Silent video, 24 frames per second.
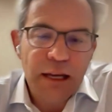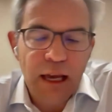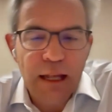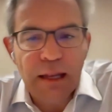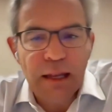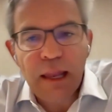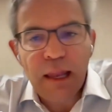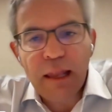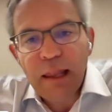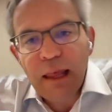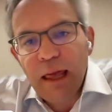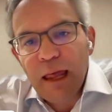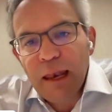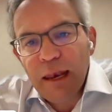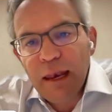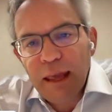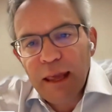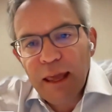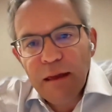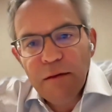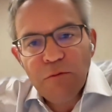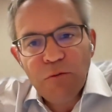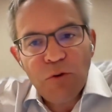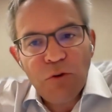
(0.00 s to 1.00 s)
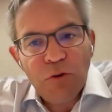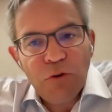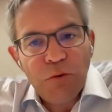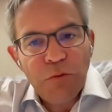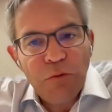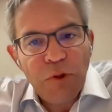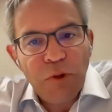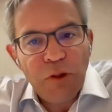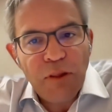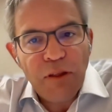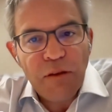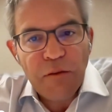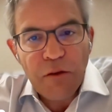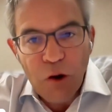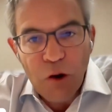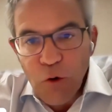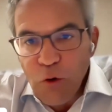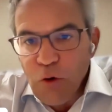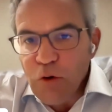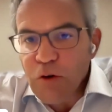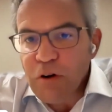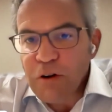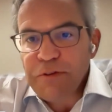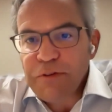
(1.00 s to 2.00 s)
and enable the
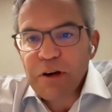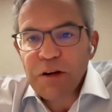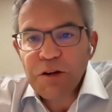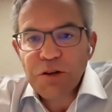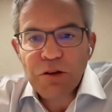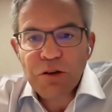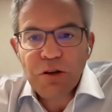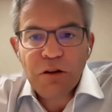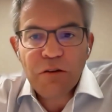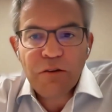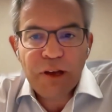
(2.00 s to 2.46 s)
core function